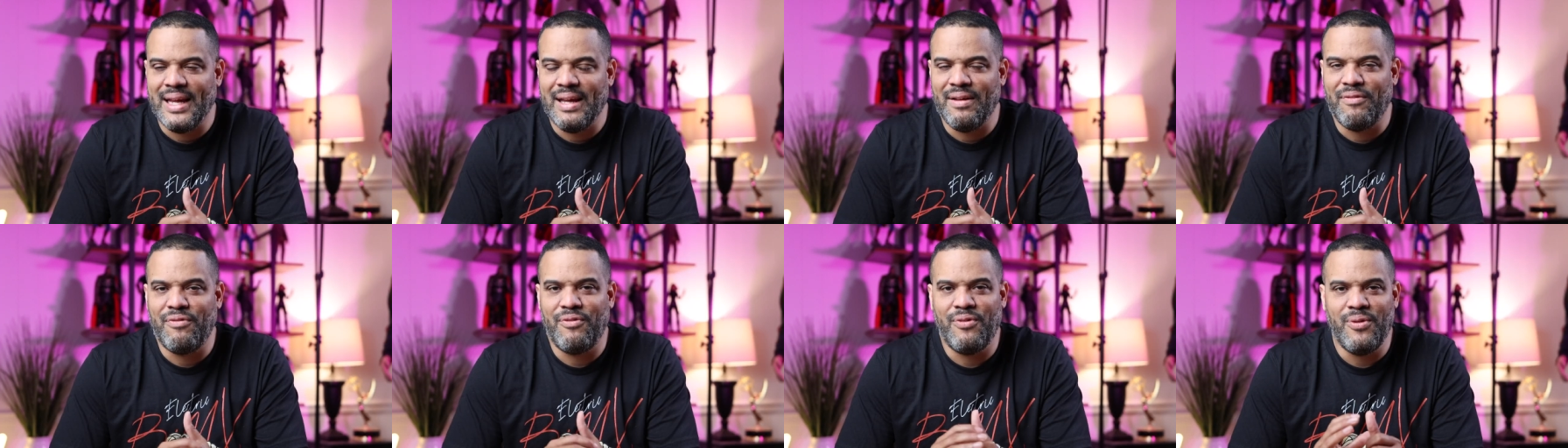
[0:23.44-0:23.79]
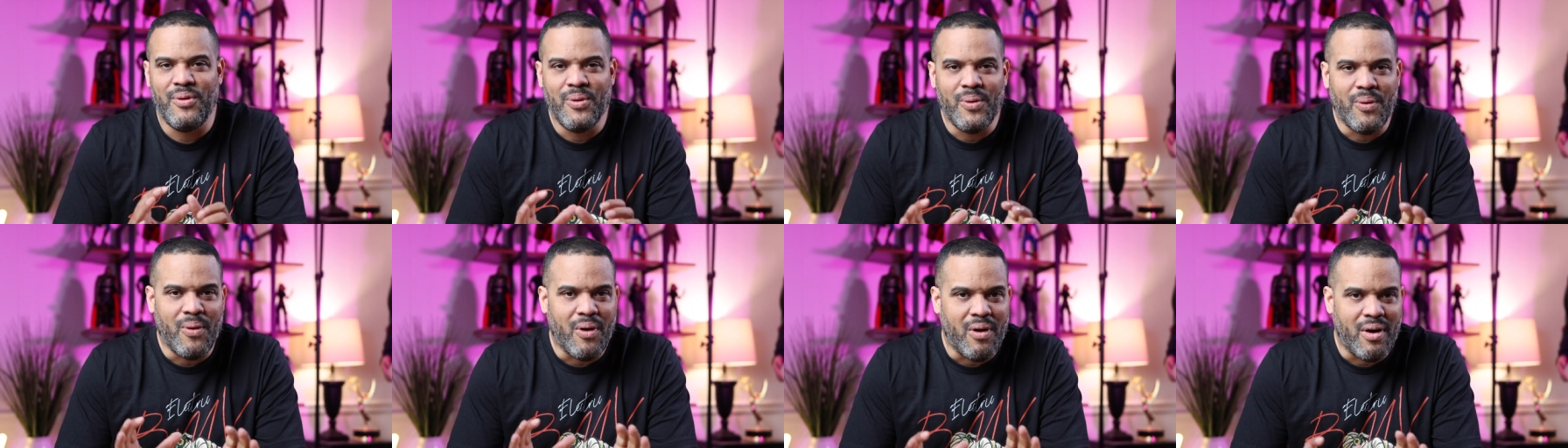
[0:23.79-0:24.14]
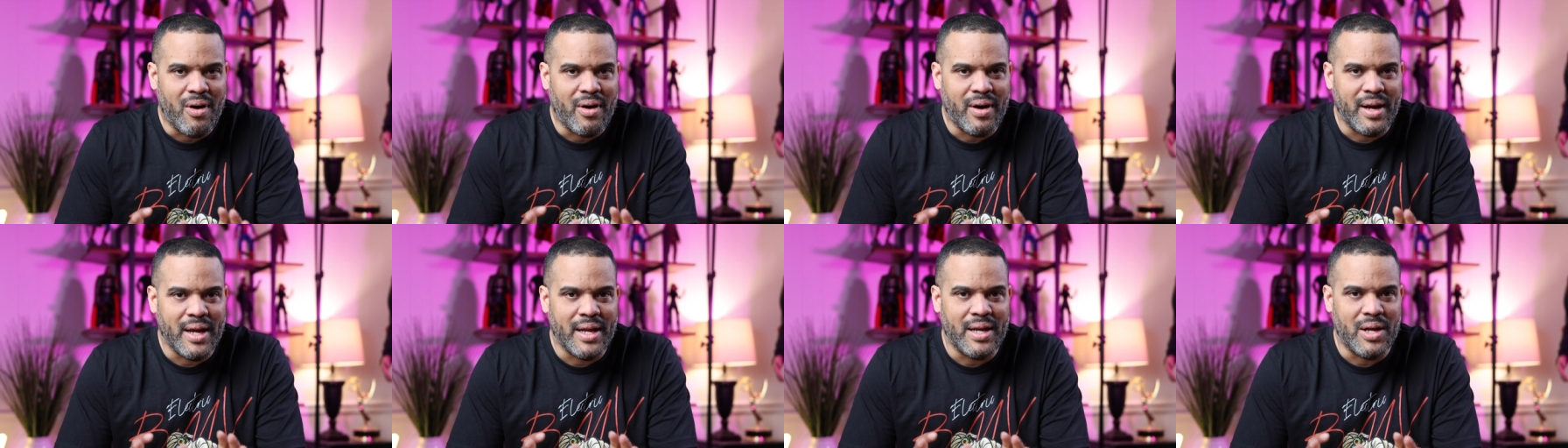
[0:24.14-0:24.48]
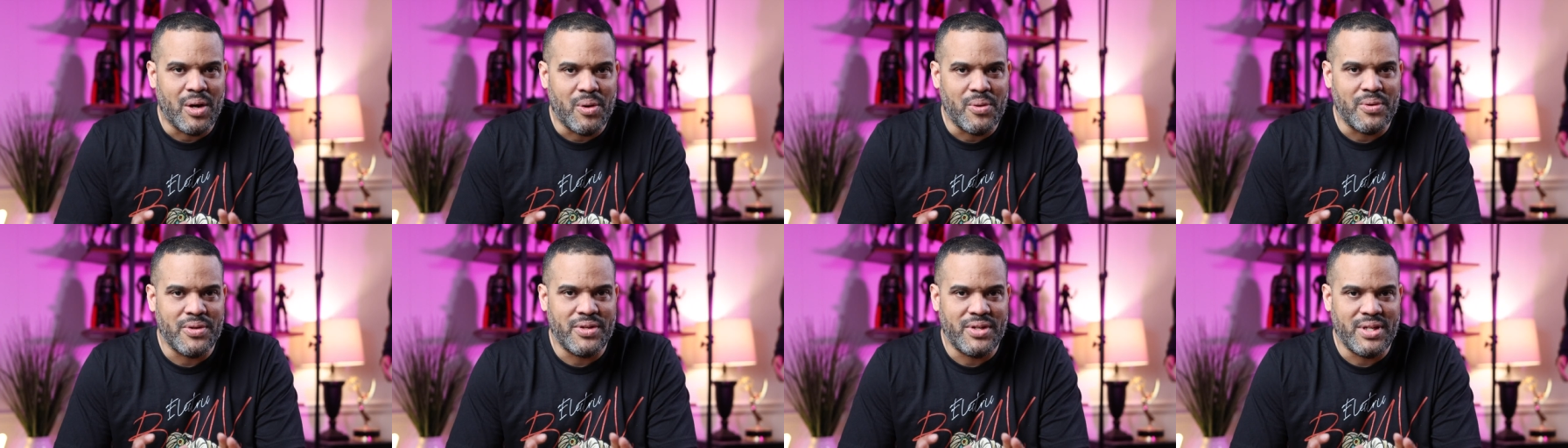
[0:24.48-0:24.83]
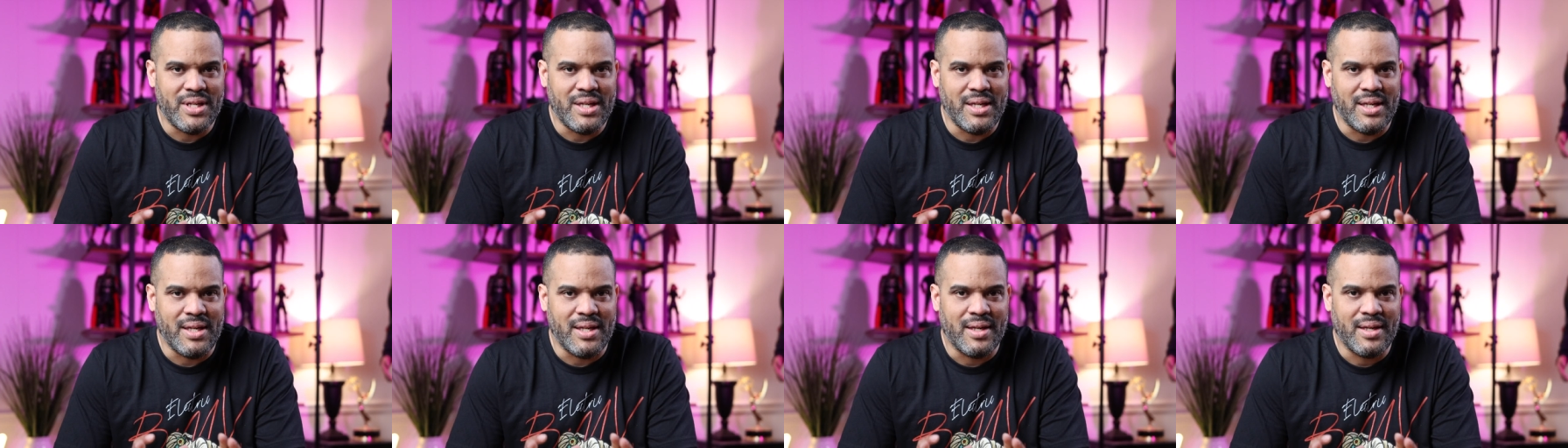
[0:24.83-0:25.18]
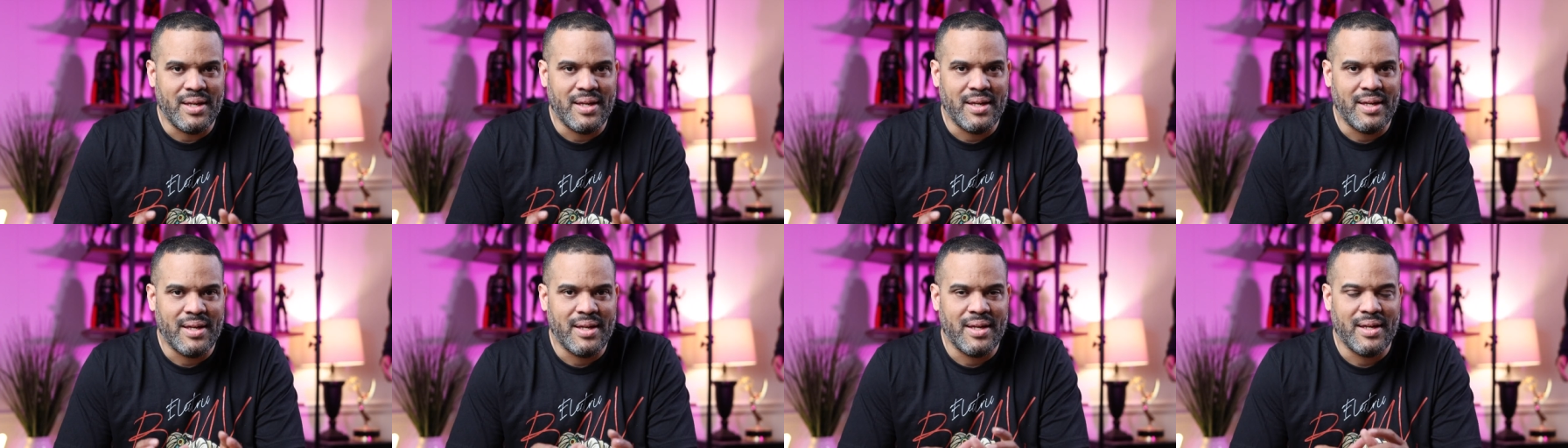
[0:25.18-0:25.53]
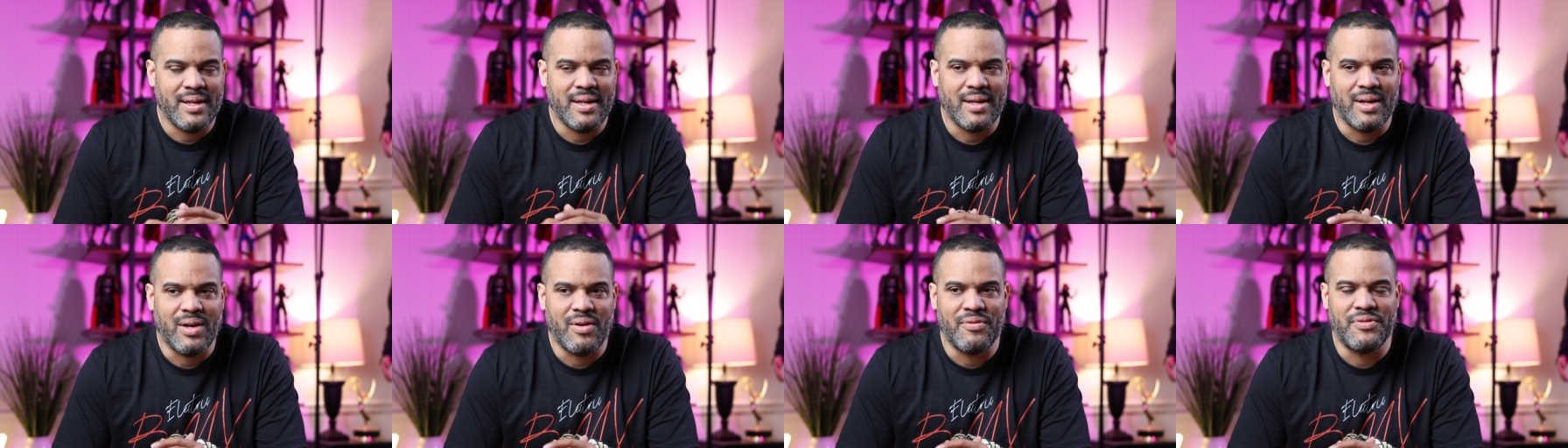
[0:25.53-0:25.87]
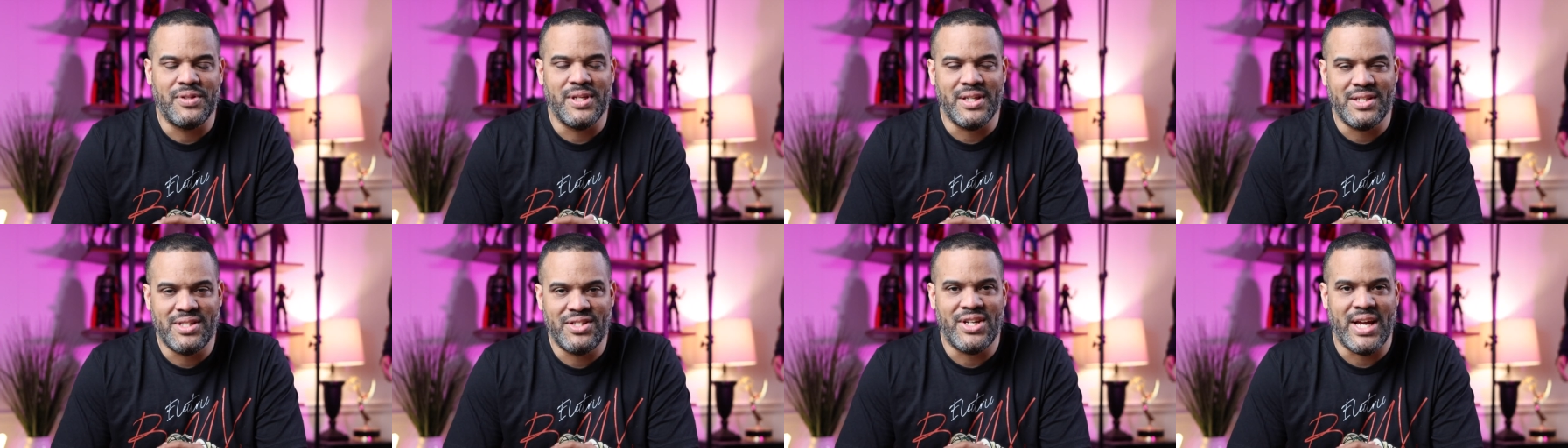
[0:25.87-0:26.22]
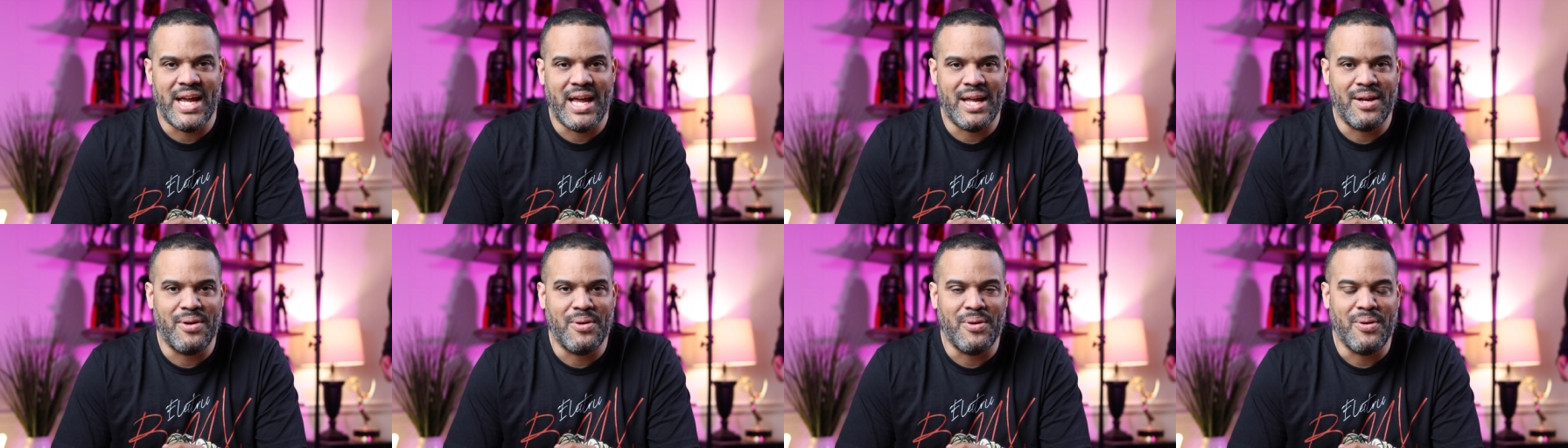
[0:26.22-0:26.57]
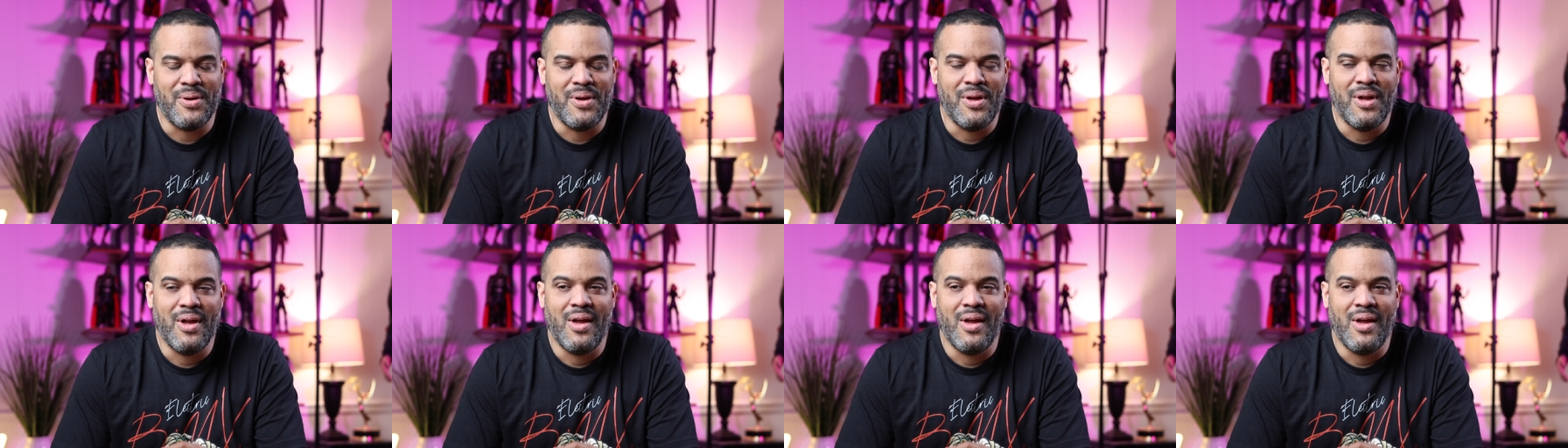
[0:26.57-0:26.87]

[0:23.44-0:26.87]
If you are an OG of this channel,